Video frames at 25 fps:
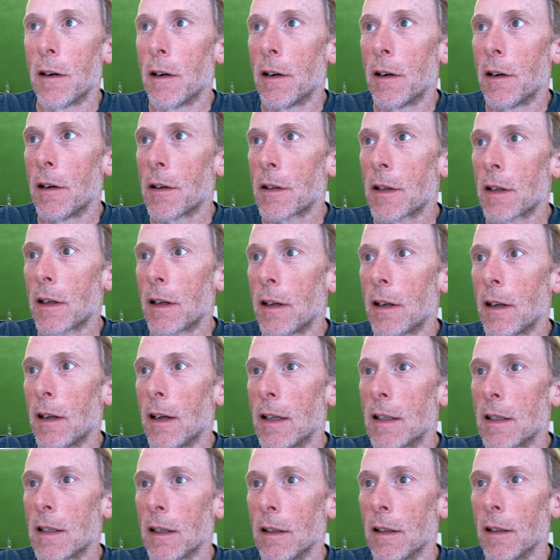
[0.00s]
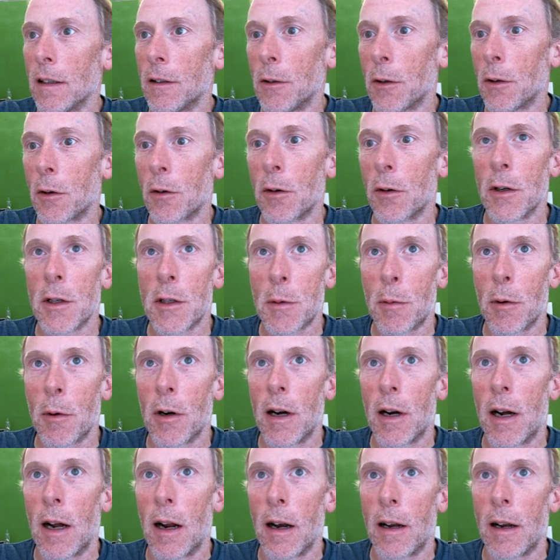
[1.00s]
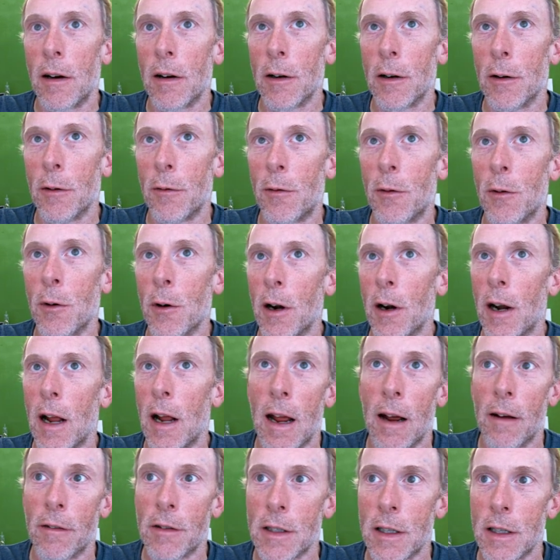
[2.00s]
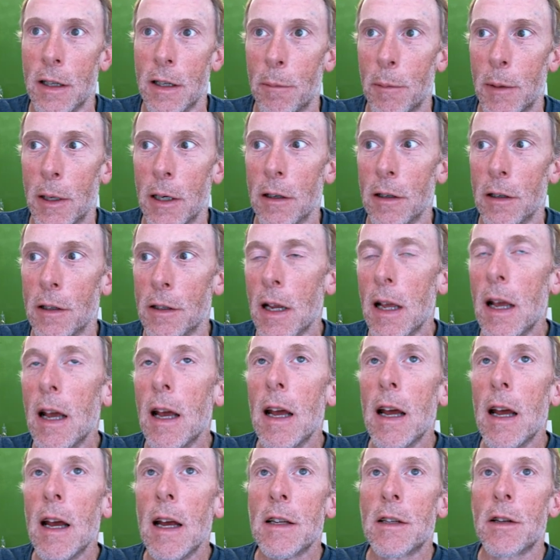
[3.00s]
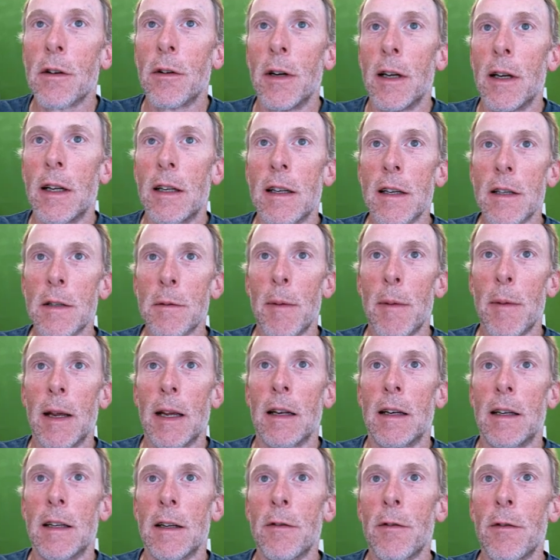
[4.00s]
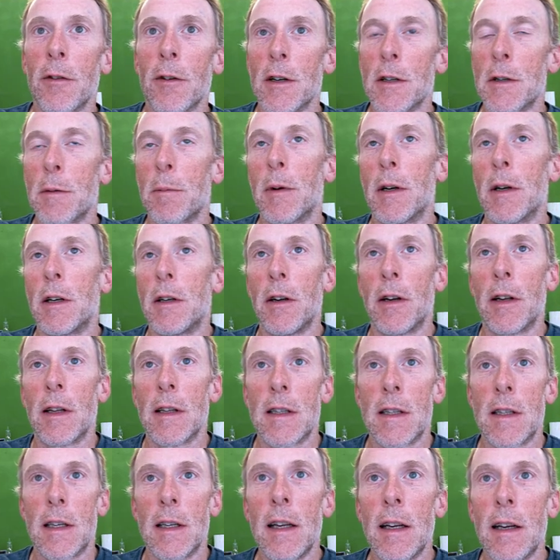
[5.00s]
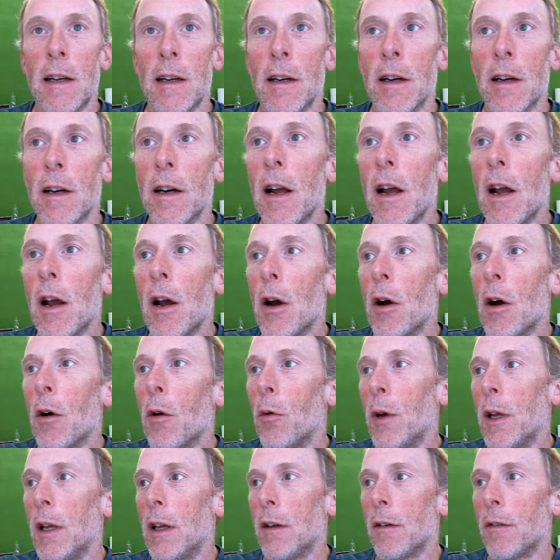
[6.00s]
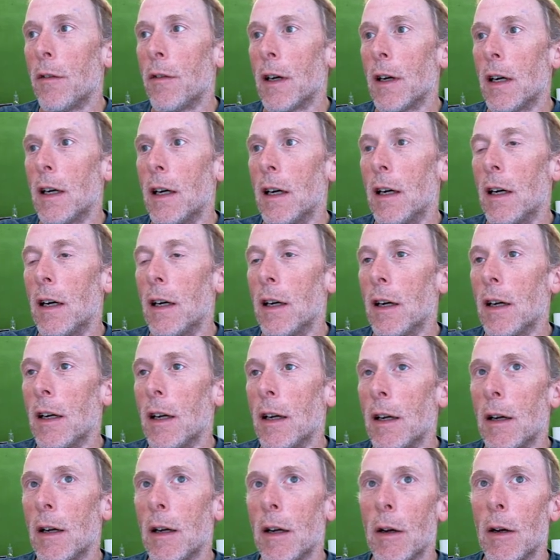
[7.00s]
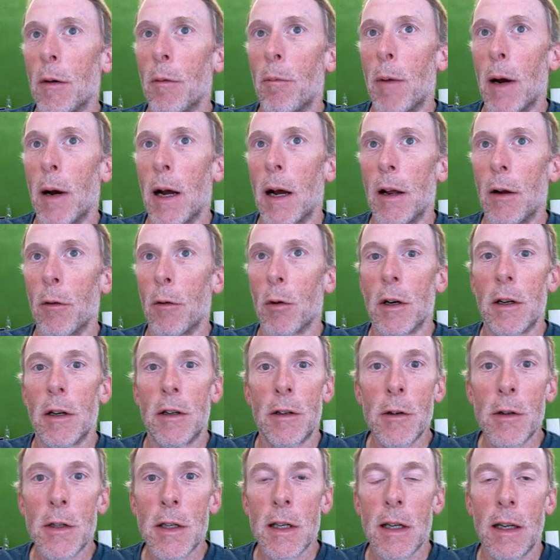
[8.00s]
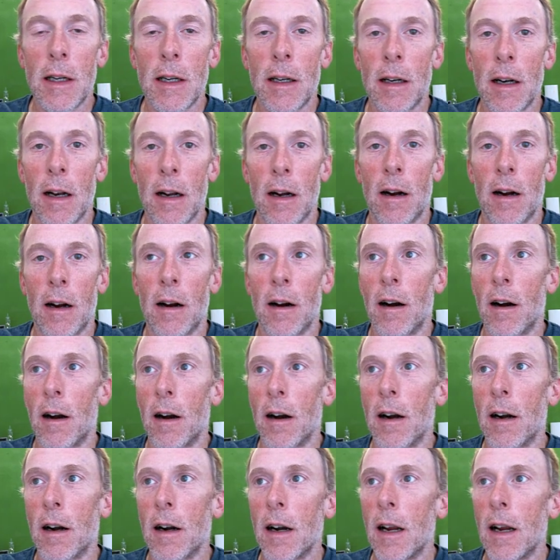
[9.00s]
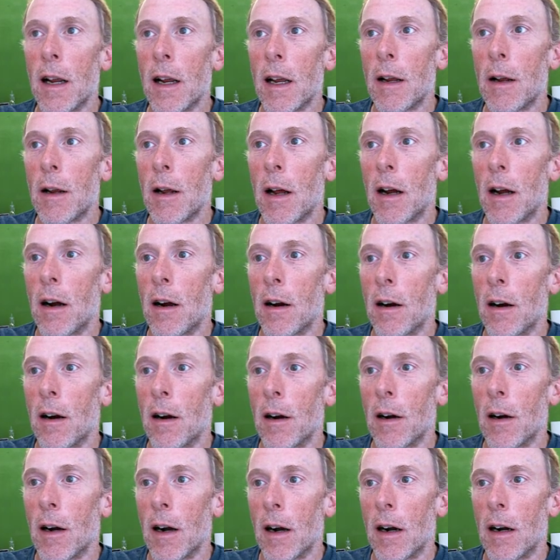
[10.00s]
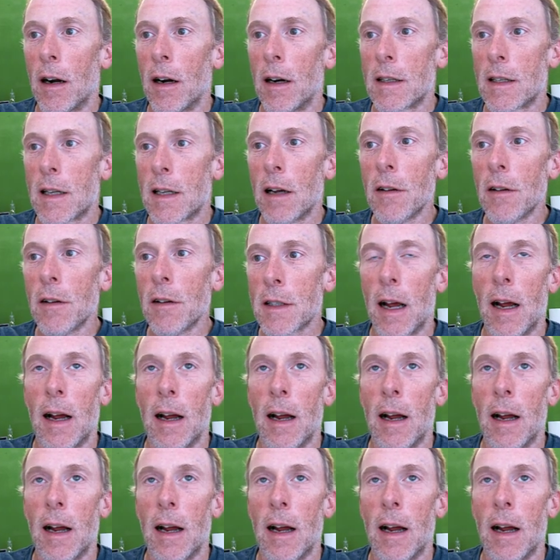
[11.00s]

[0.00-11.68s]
It's a little crisper out here at four and a half centimeters. So it does make a difference, but you can see here we've, uh, by reducing our, our cell size,